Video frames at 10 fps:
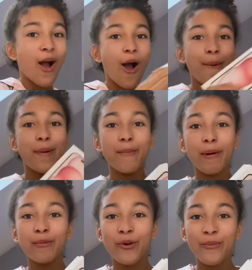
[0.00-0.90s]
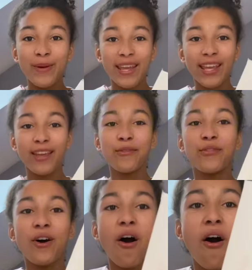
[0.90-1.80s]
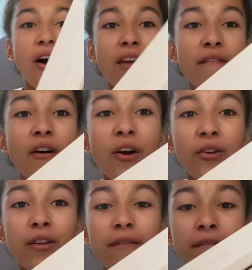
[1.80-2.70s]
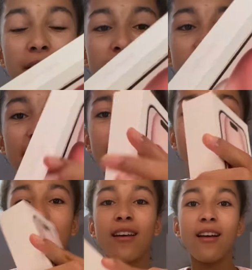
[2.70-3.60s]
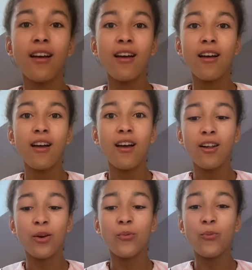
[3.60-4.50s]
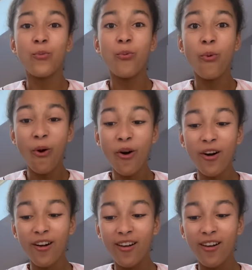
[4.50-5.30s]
my mum got me the iPhone 15. Like, what?